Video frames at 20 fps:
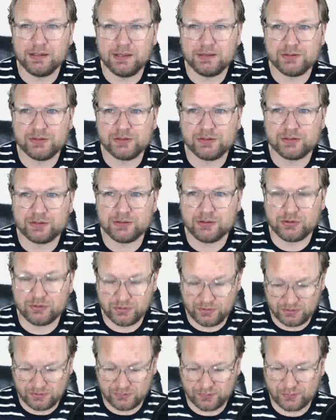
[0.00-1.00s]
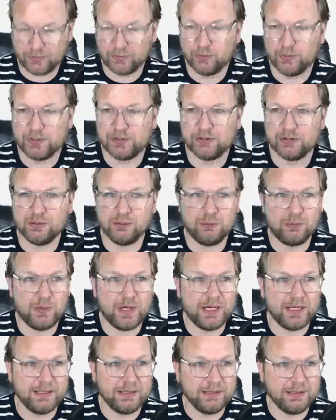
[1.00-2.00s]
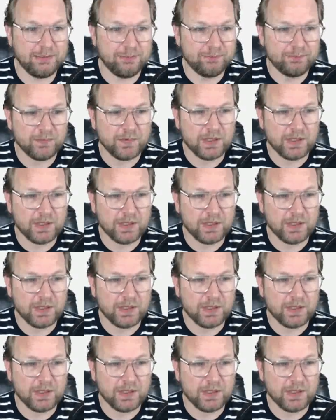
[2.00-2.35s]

Let's search for Richard Miley.